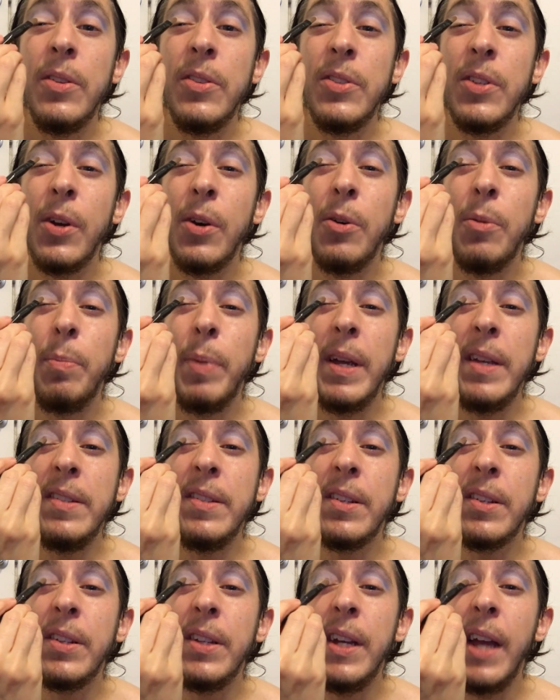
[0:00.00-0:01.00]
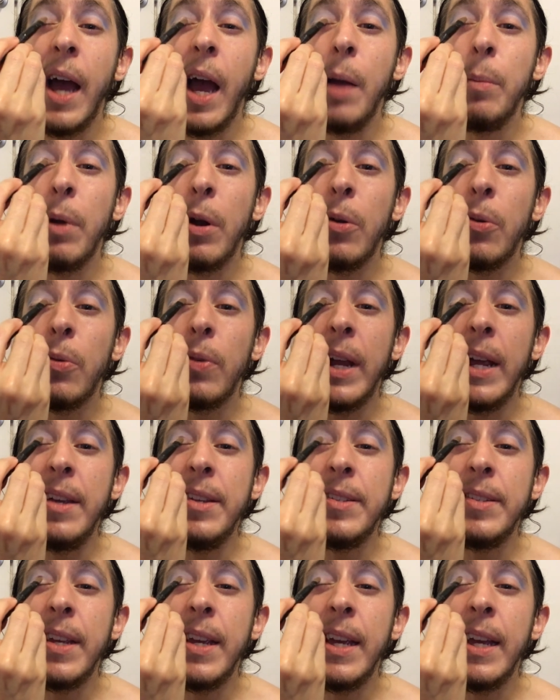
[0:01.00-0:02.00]
So basically I'm
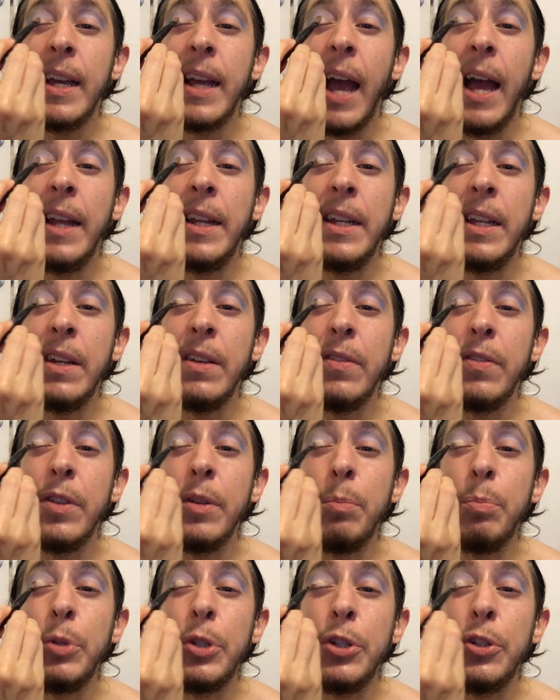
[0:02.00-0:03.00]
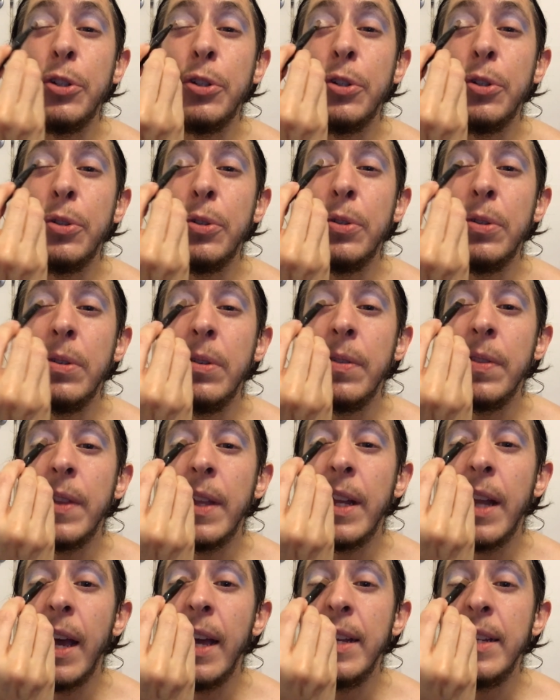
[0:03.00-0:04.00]
erasing any of the blue
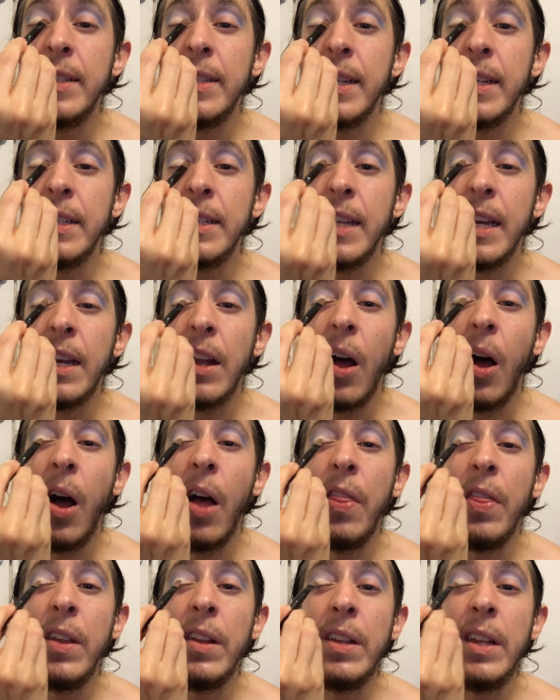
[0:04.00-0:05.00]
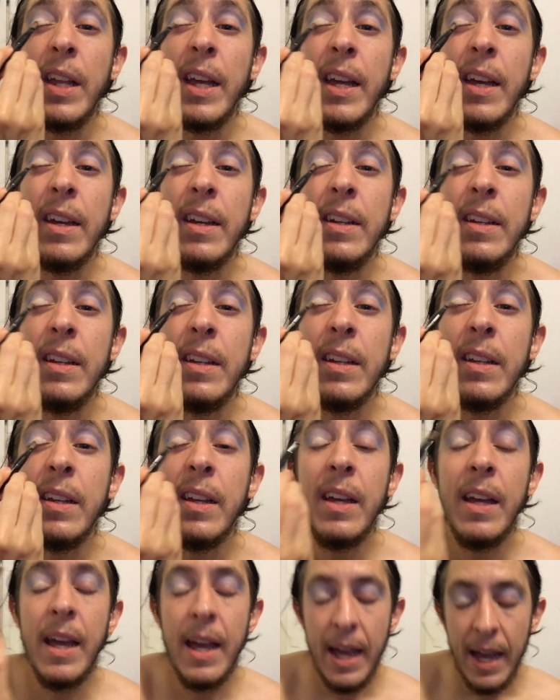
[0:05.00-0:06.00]
that I did get on the lid
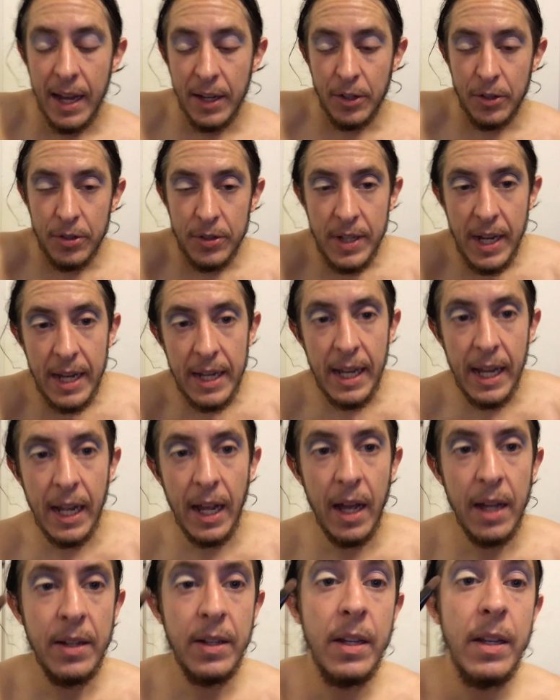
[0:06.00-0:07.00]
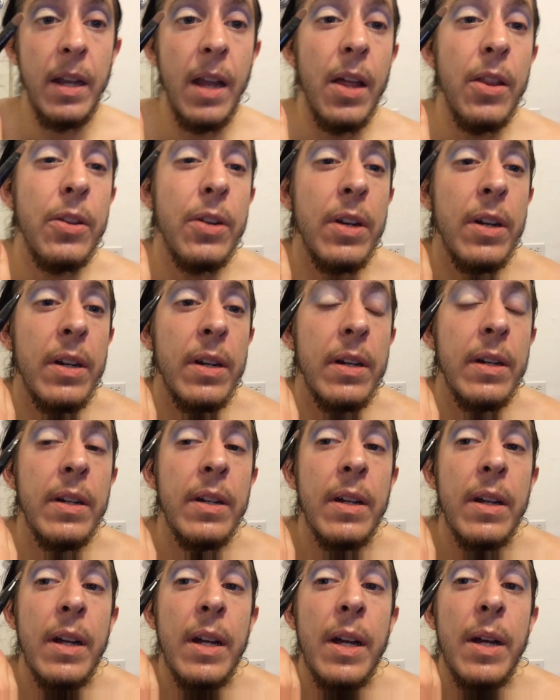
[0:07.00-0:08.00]
and creating another
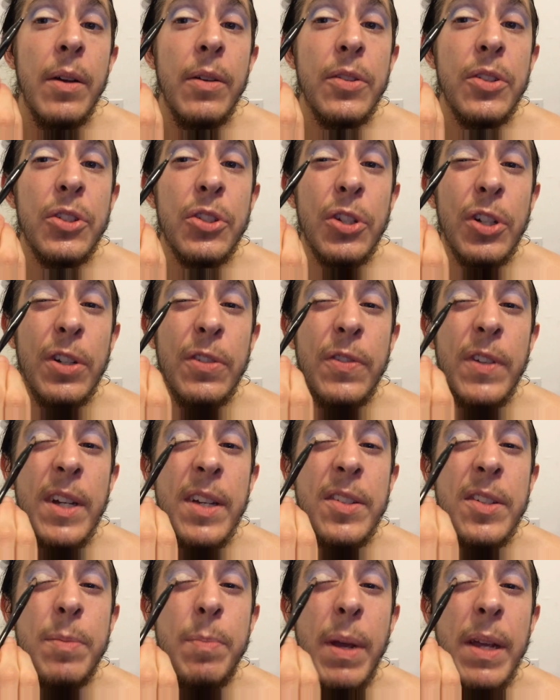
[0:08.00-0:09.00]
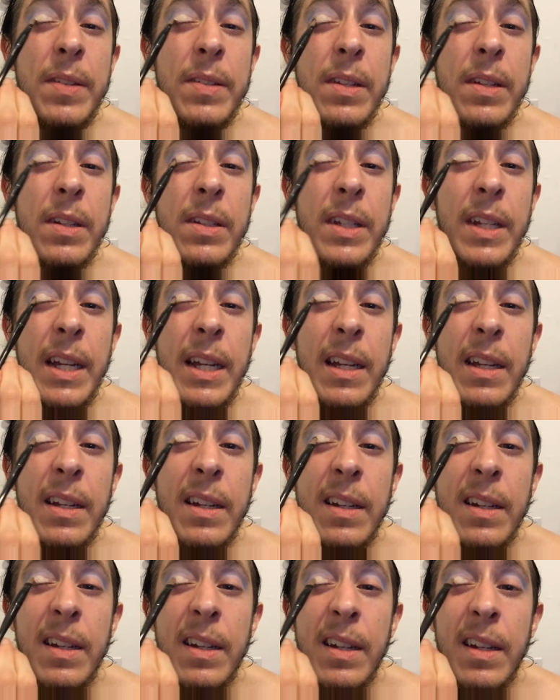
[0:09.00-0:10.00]
surface basically
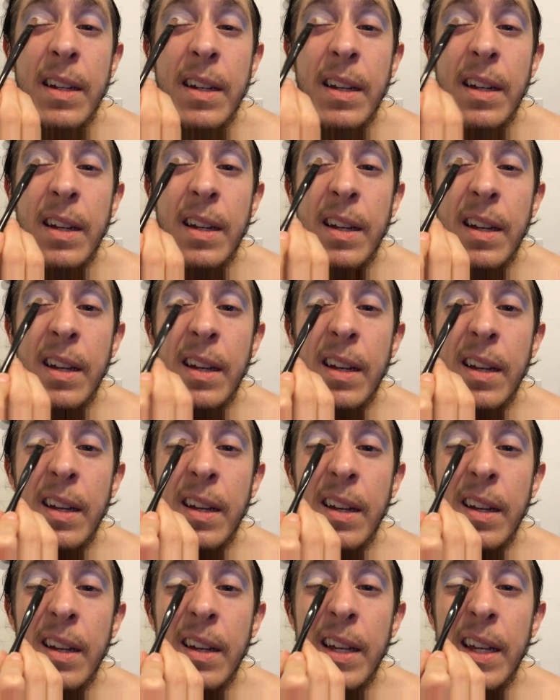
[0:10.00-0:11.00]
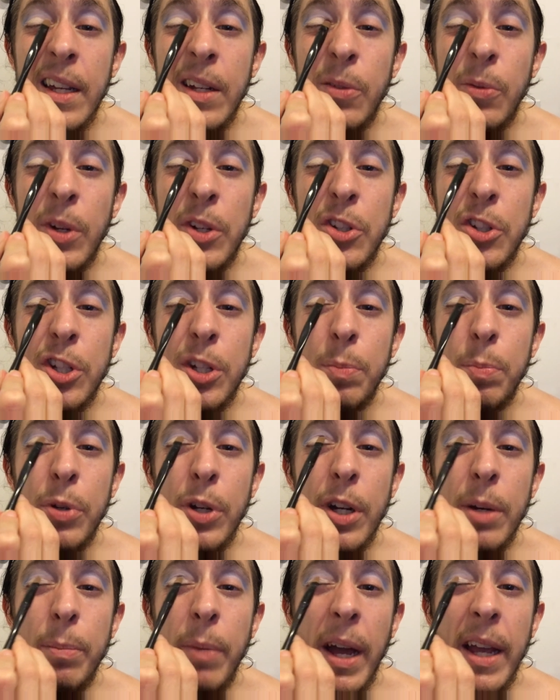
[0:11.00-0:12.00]
in which to
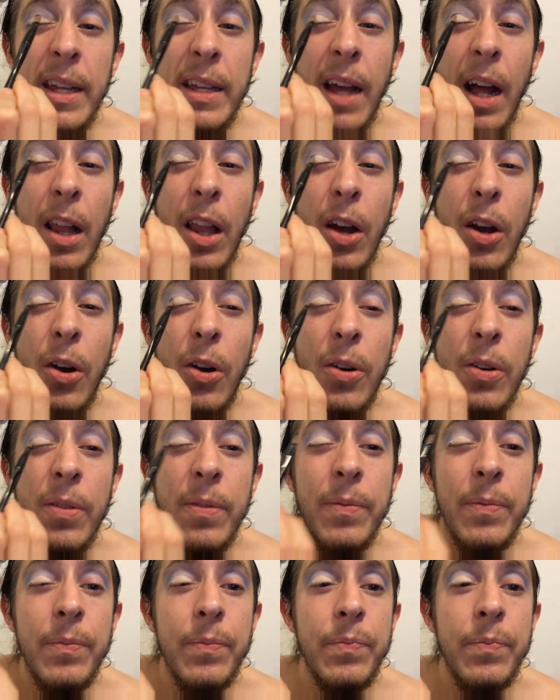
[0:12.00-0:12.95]
put my yellow.